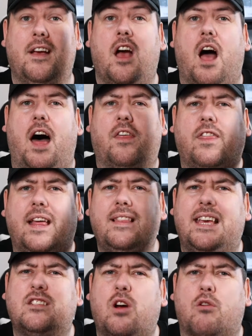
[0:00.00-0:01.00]
I think
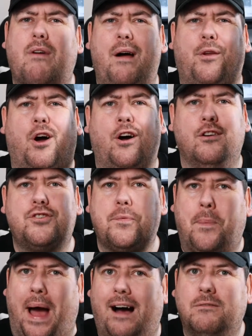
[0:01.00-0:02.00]
these are around
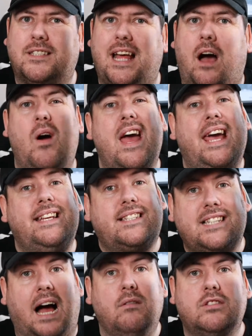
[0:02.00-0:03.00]
£100 now. It
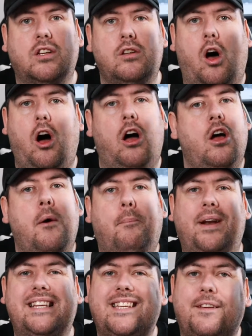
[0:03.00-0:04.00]
sounds a lot, but
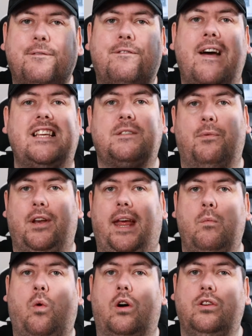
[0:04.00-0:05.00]
it's an investment in
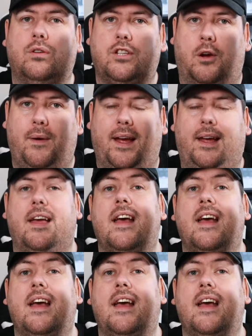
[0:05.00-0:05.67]
what you're doing.